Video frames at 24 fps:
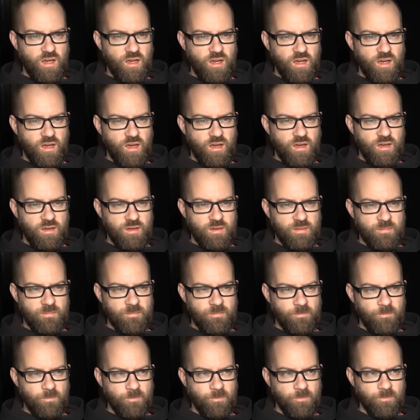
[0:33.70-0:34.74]

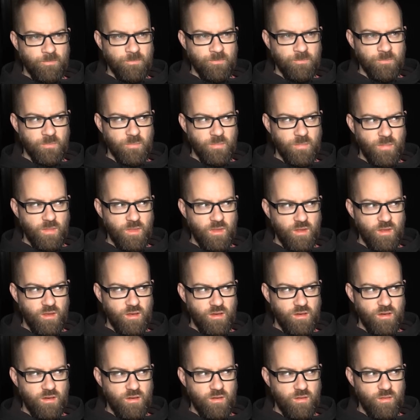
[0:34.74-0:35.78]
when
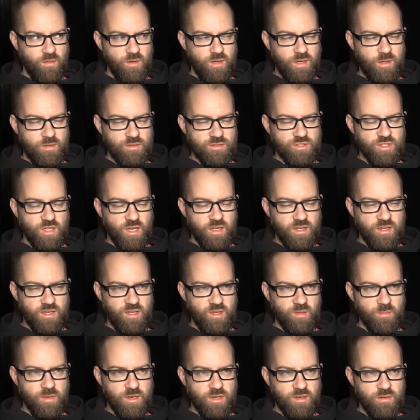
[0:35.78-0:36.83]
I was talking
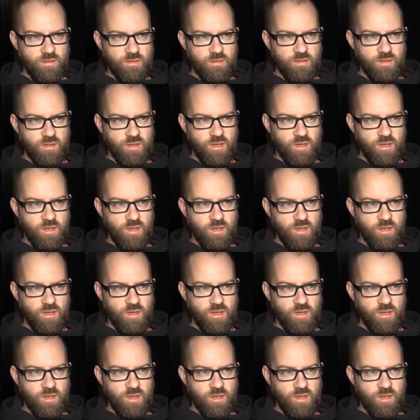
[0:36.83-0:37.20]
about